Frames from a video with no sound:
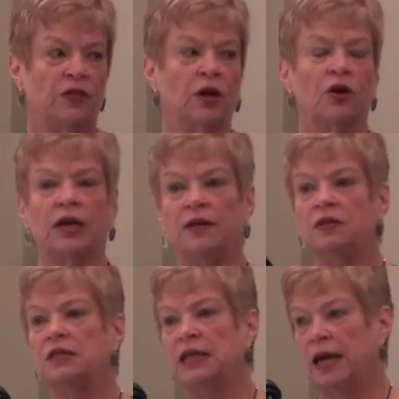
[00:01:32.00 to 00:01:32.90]
that are in
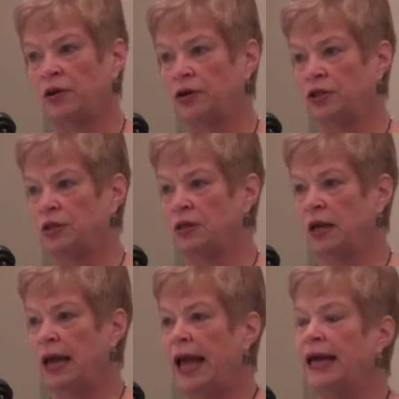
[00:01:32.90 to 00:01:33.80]
the standards.
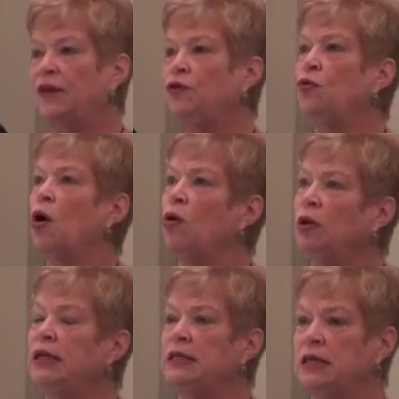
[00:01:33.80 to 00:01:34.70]
And if you
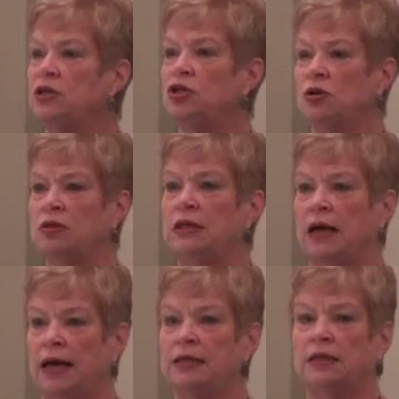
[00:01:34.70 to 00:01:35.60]
only teach those in
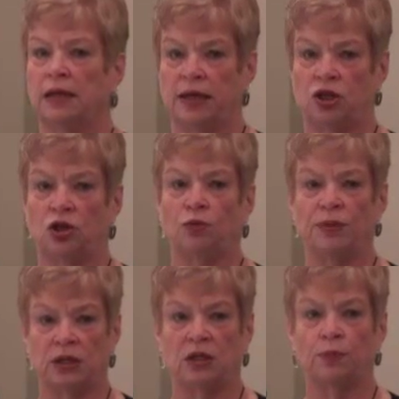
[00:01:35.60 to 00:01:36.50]
isolation, you
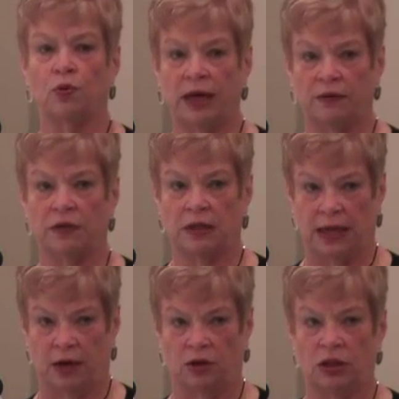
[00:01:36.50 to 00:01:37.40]
miss the point of the
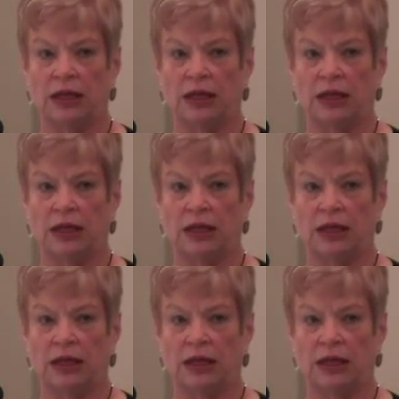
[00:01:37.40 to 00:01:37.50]
standards.